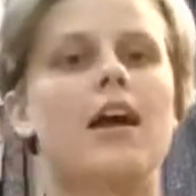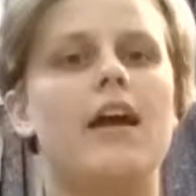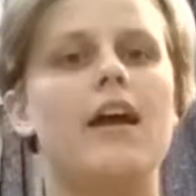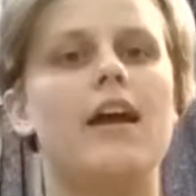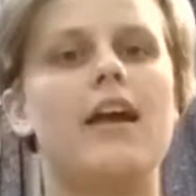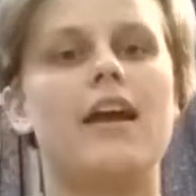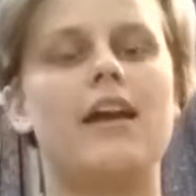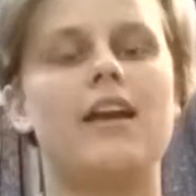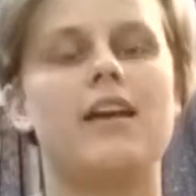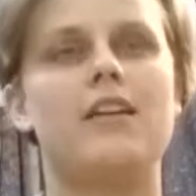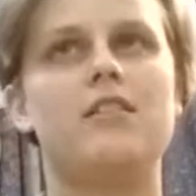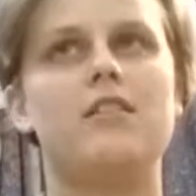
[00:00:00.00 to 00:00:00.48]

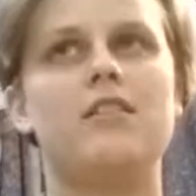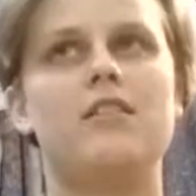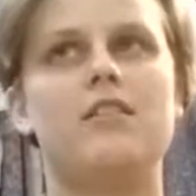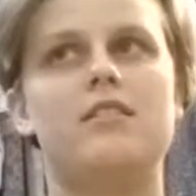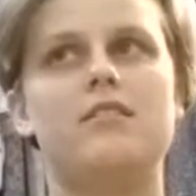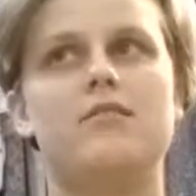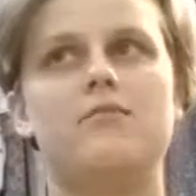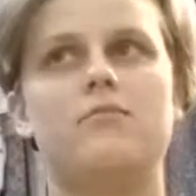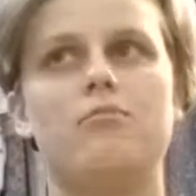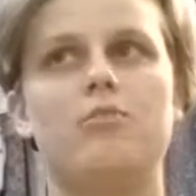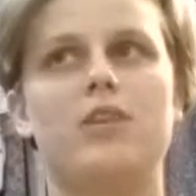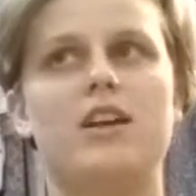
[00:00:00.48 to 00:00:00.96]
and
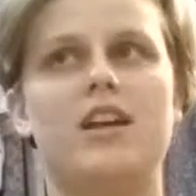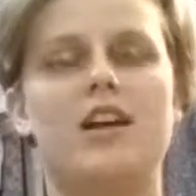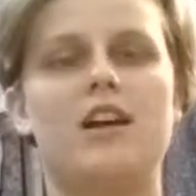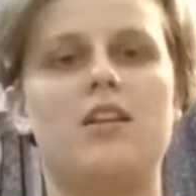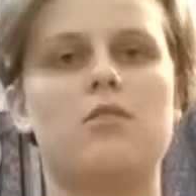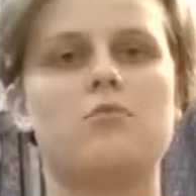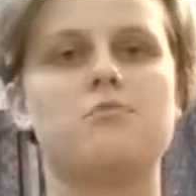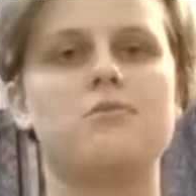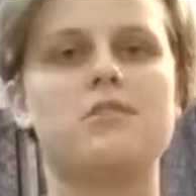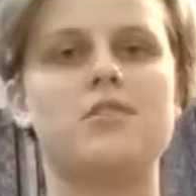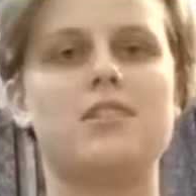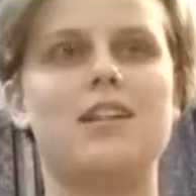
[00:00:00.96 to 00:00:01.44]
we gotta
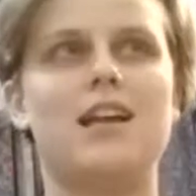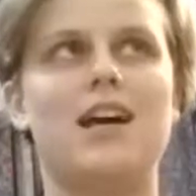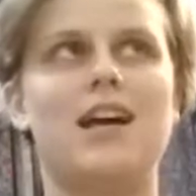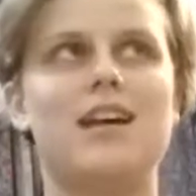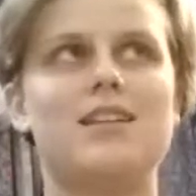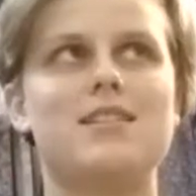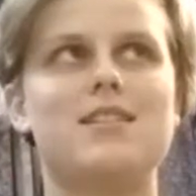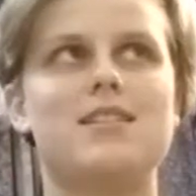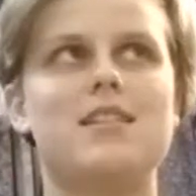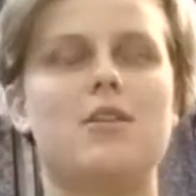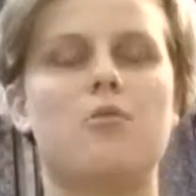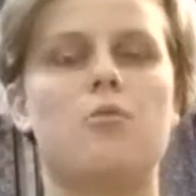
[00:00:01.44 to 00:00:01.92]

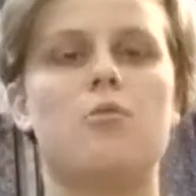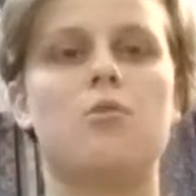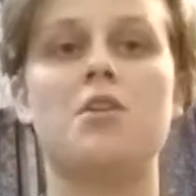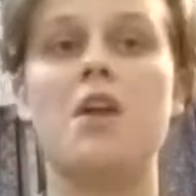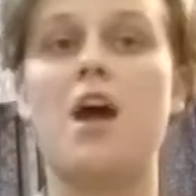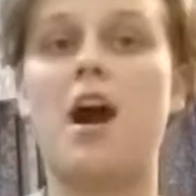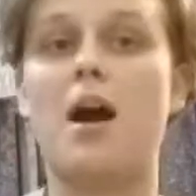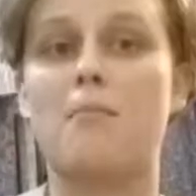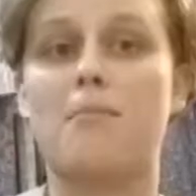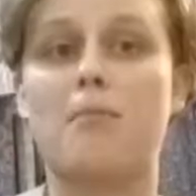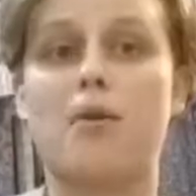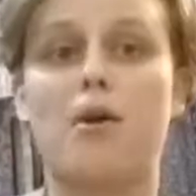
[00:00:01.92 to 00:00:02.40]
realize that we're
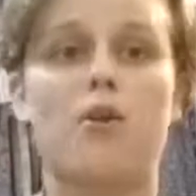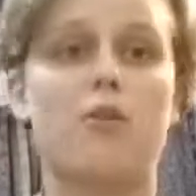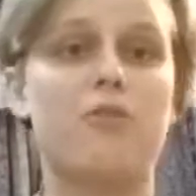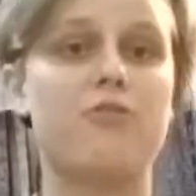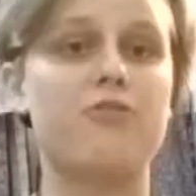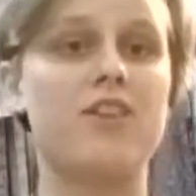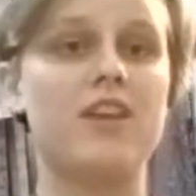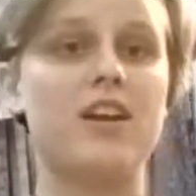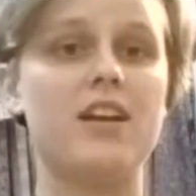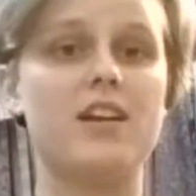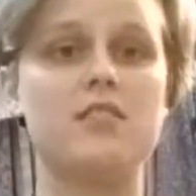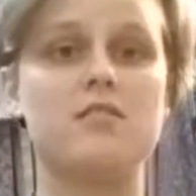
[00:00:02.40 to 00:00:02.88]
not
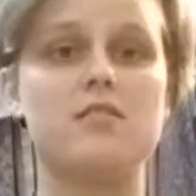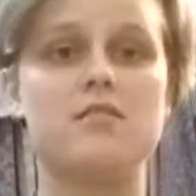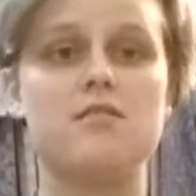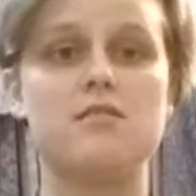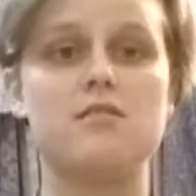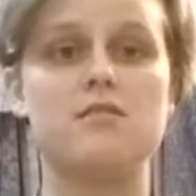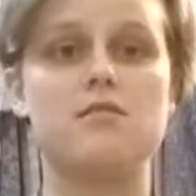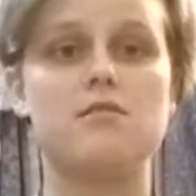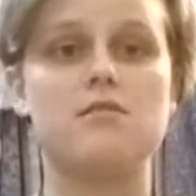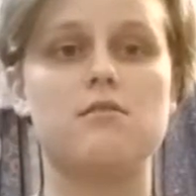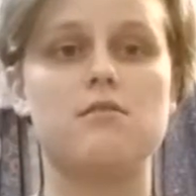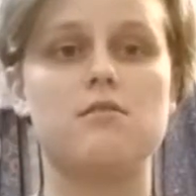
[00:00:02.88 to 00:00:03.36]
perfect.
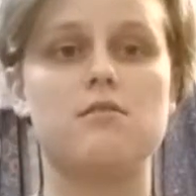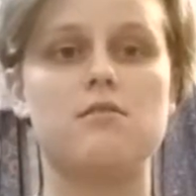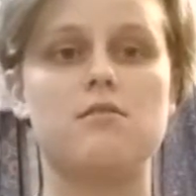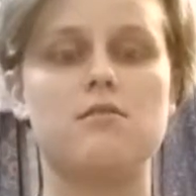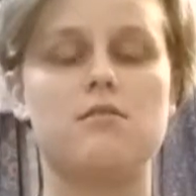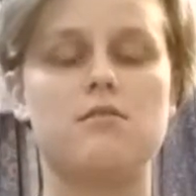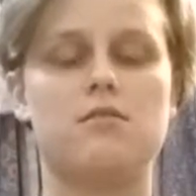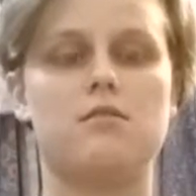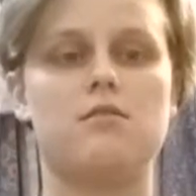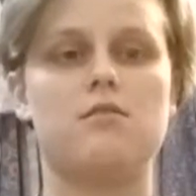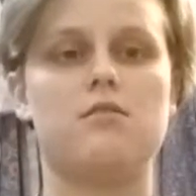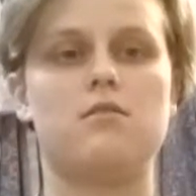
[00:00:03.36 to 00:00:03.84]

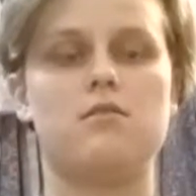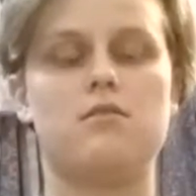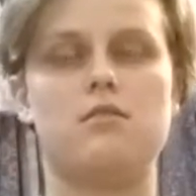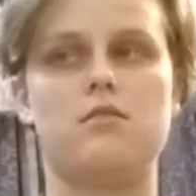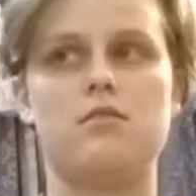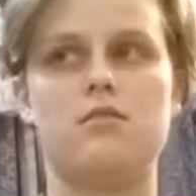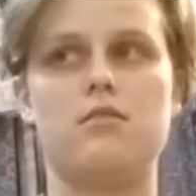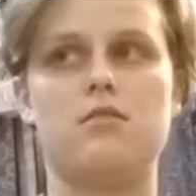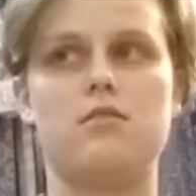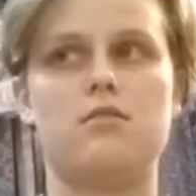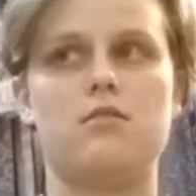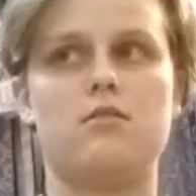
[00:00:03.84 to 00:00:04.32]

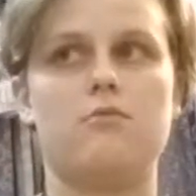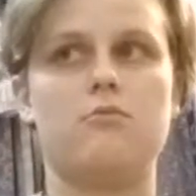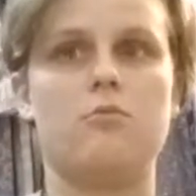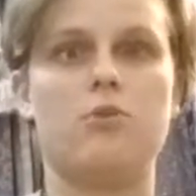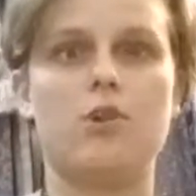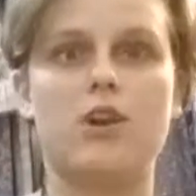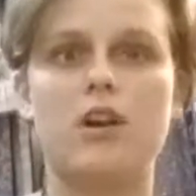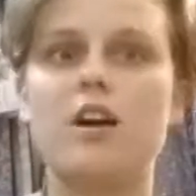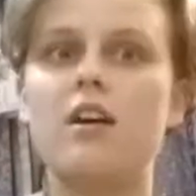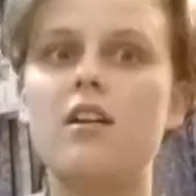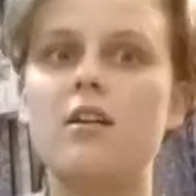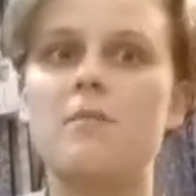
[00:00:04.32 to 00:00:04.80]

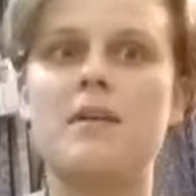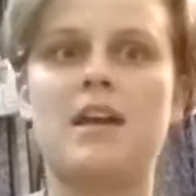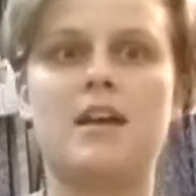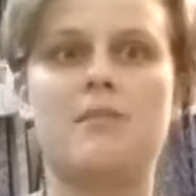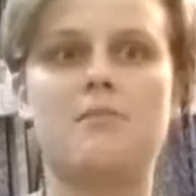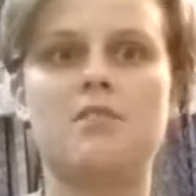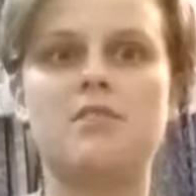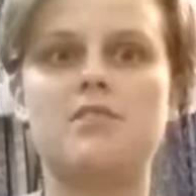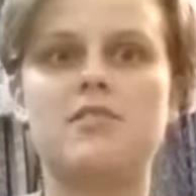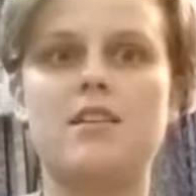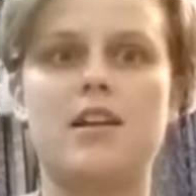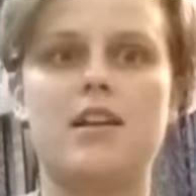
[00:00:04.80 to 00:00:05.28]
We're gonna make
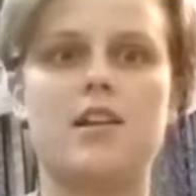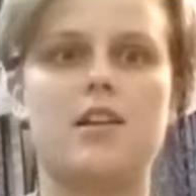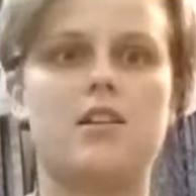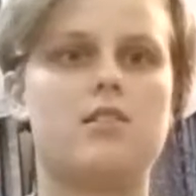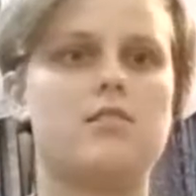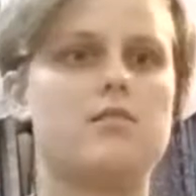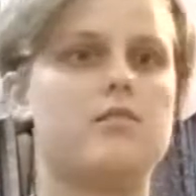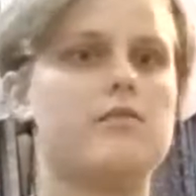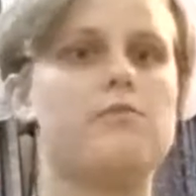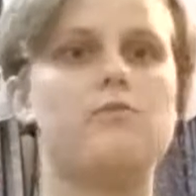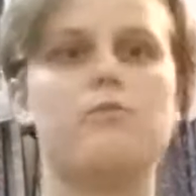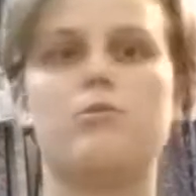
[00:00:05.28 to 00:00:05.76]

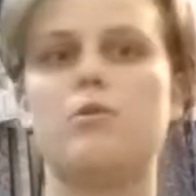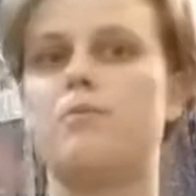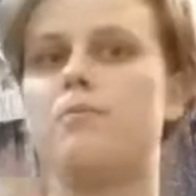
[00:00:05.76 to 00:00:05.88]
mistakes.